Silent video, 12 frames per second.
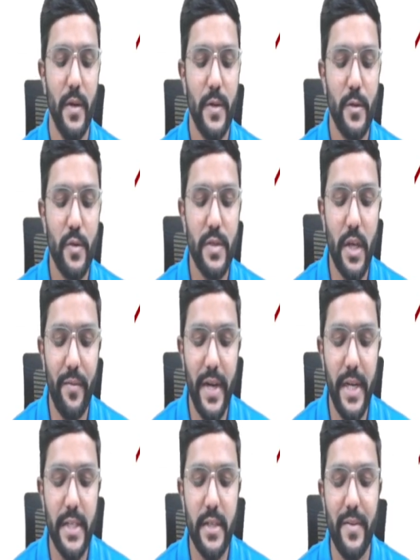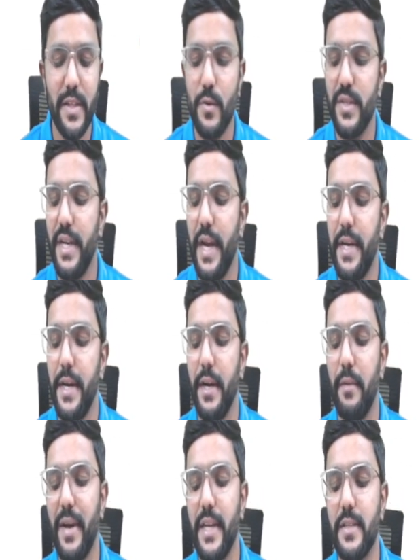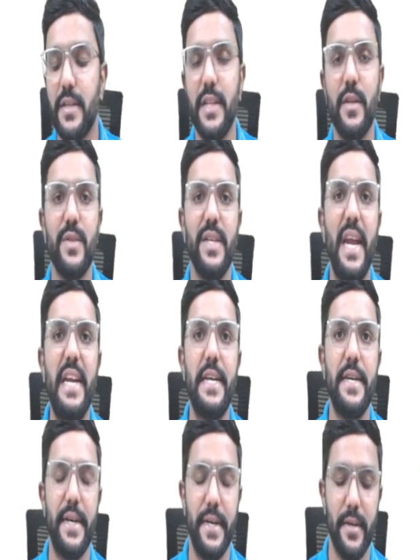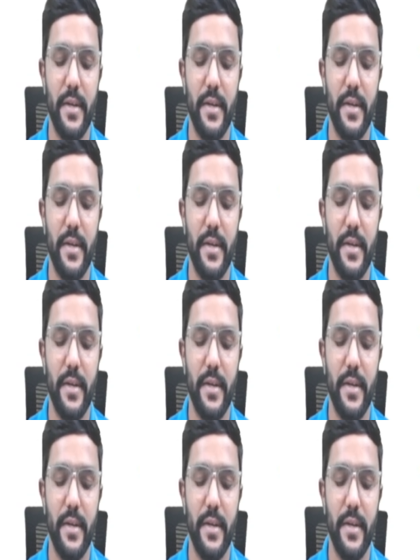So 77,800 minus 3,800,